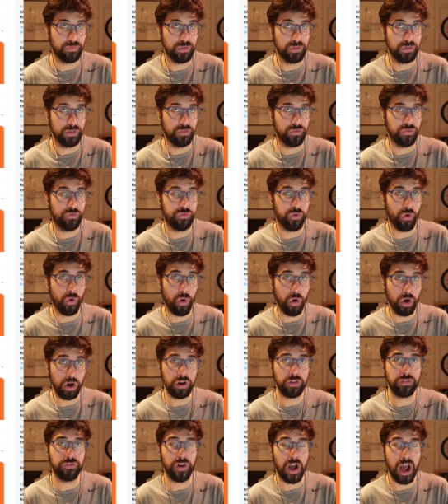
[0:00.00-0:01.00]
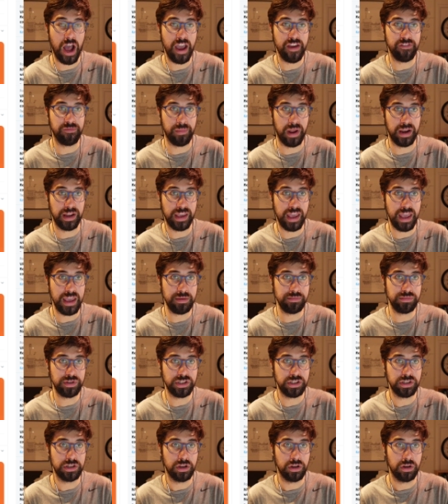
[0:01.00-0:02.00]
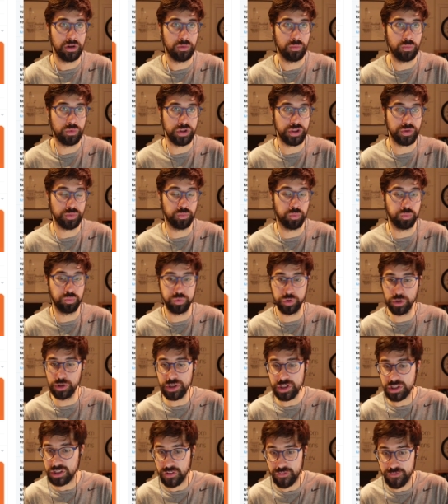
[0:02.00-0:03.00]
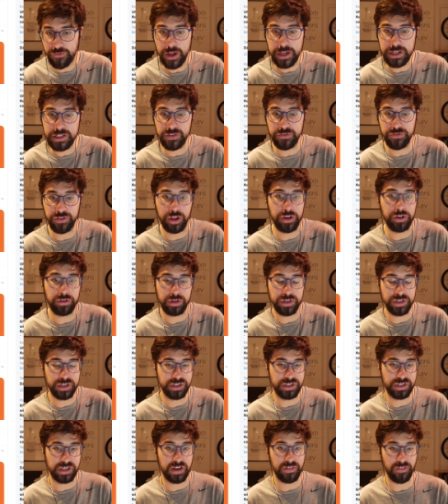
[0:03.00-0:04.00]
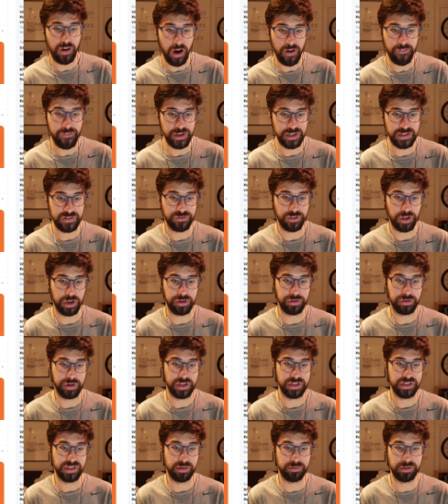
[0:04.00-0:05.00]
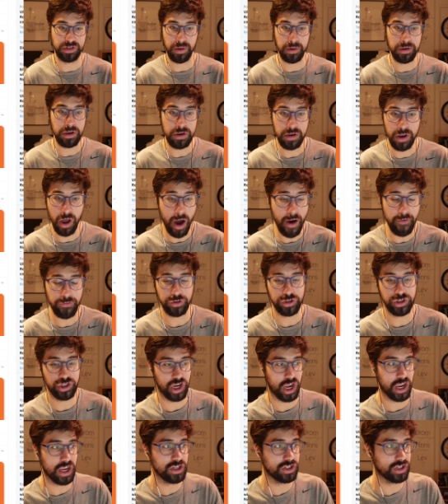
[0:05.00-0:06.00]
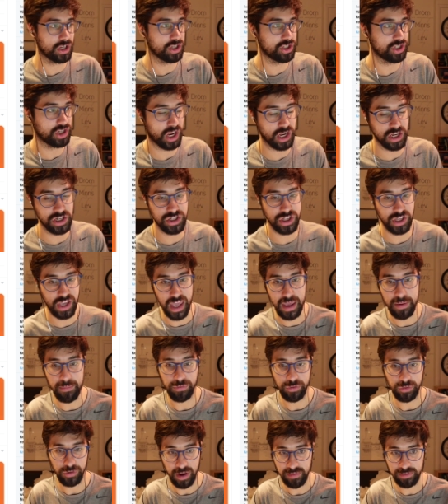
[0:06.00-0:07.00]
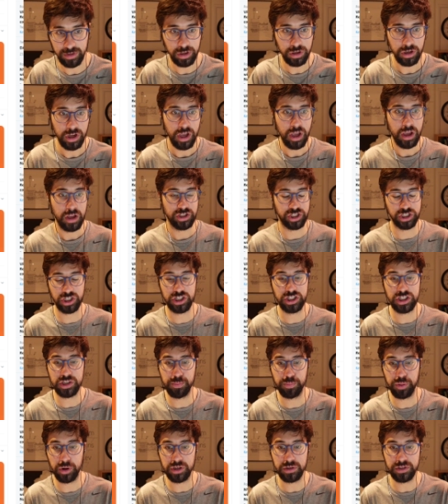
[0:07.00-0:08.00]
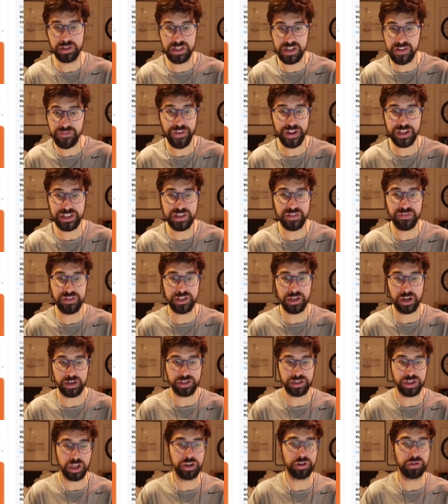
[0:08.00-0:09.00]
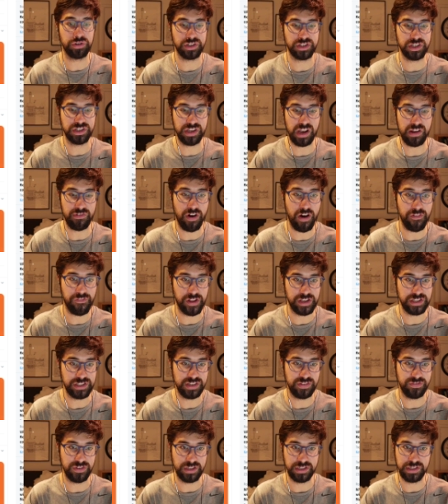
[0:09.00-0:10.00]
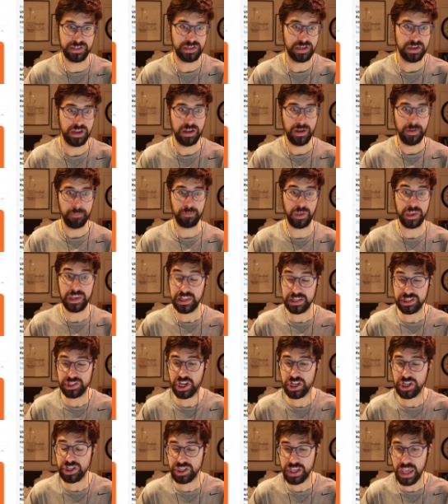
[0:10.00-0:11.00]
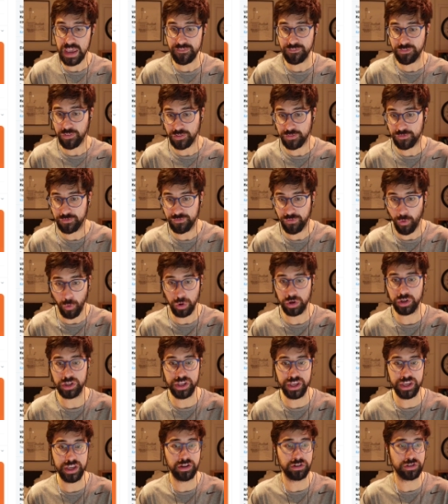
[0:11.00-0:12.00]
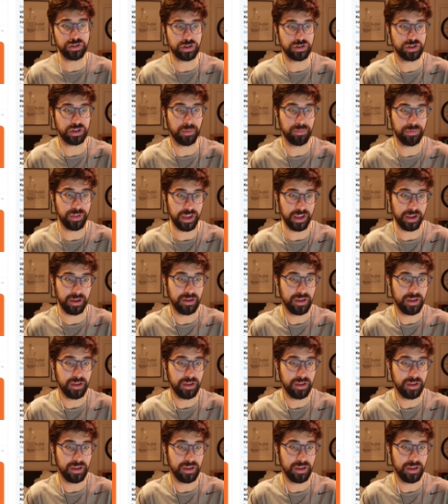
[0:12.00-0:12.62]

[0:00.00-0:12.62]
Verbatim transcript: four, five metagames with using defensive Thundurus instead of offensive Thundurus. It was a novel change and it changed the game forever just because he put defense EVs on his Thundurus instead of offense EVs. Like, that changed the game for four years or something.